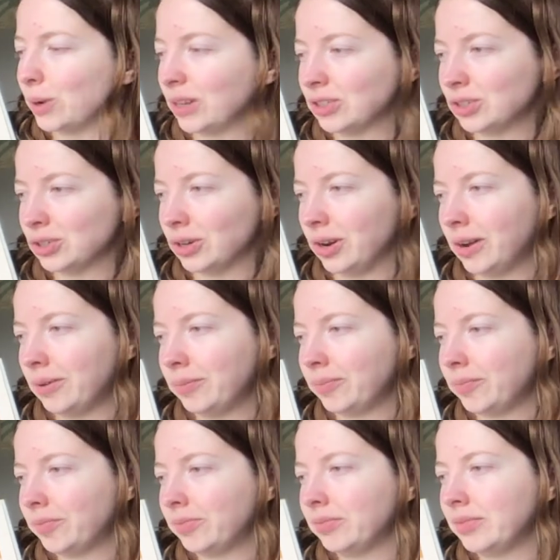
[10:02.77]
restaurant.
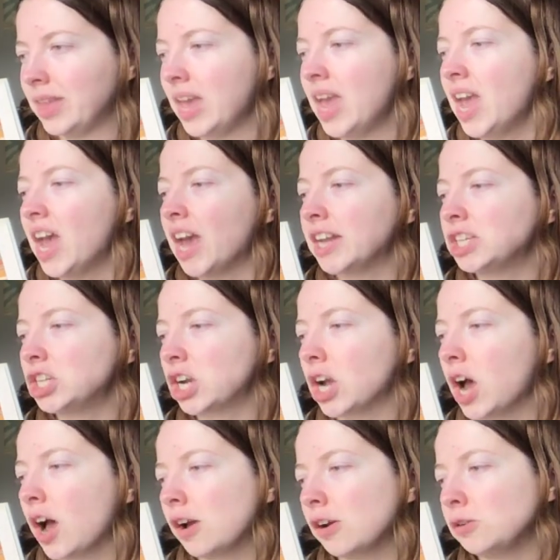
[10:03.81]
At
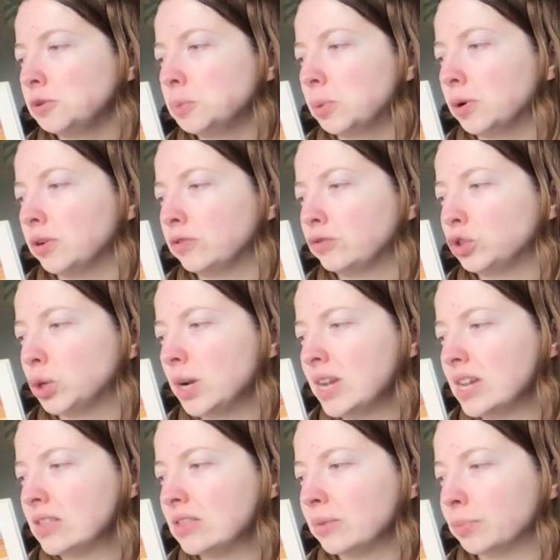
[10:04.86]
Chicago's Board of
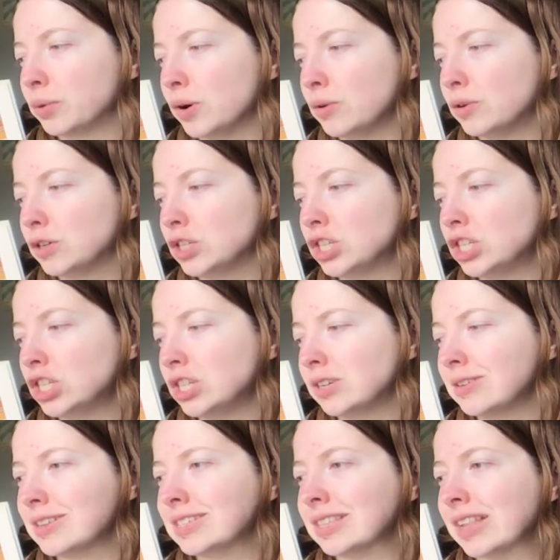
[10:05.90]
Trade, the brokers cheered
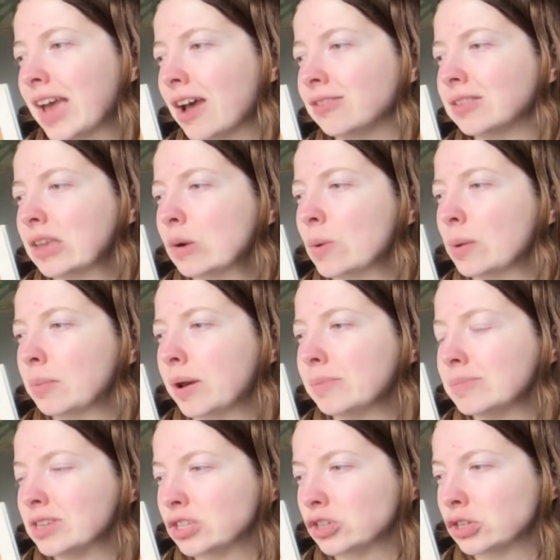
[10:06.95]
us loudly when my
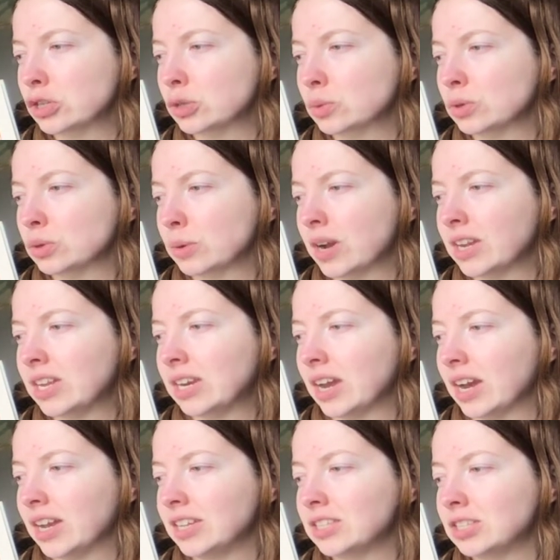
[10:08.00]
mistress was
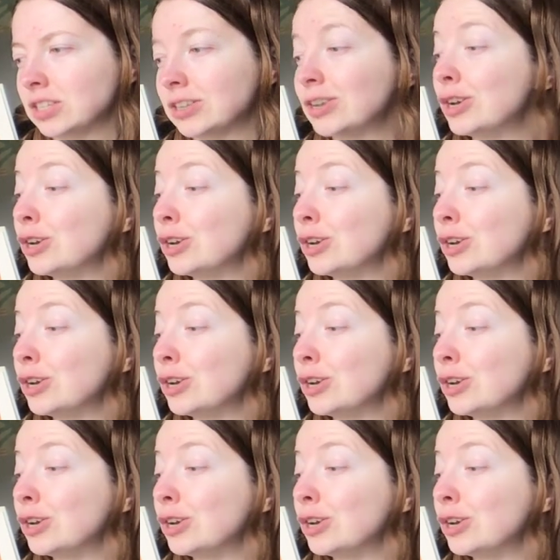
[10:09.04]
recognized.